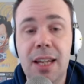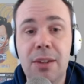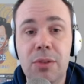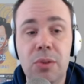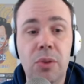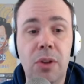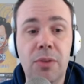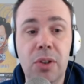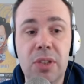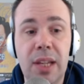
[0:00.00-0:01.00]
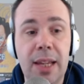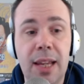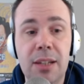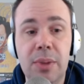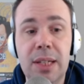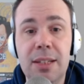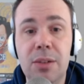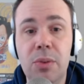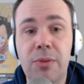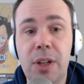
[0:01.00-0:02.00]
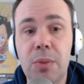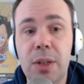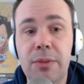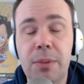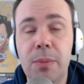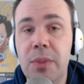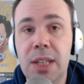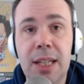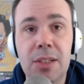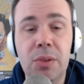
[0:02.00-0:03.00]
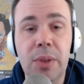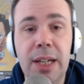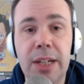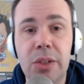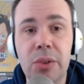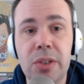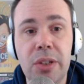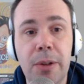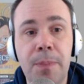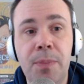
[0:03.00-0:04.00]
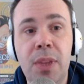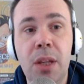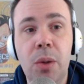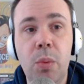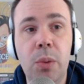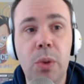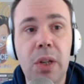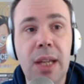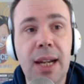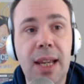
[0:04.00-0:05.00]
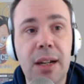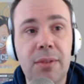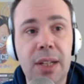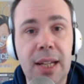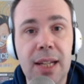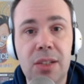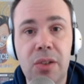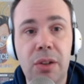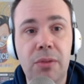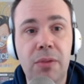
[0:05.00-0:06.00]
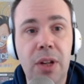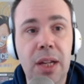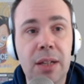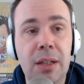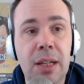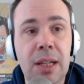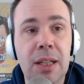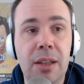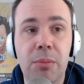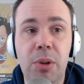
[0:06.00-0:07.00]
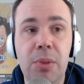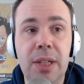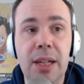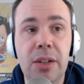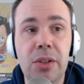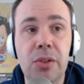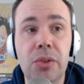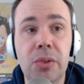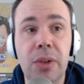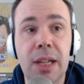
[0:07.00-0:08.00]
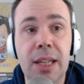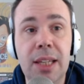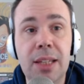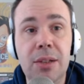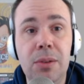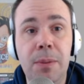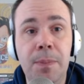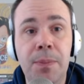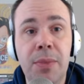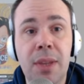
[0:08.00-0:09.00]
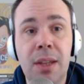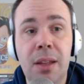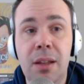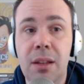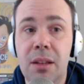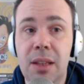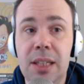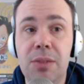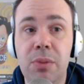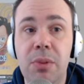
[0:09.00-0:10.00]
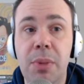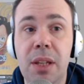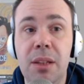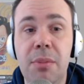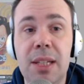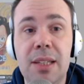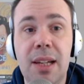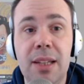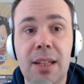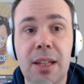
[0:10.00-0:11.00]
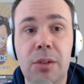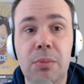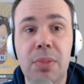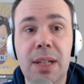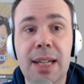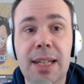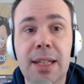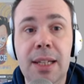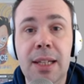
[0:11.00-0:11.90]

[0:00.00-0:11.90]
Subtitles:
even of those 8Ks, we can still defend one of them, and that's all we need to do. So we were getting out of the next turn fine. They probably needed to do a heal. This would have been the best card that they could play.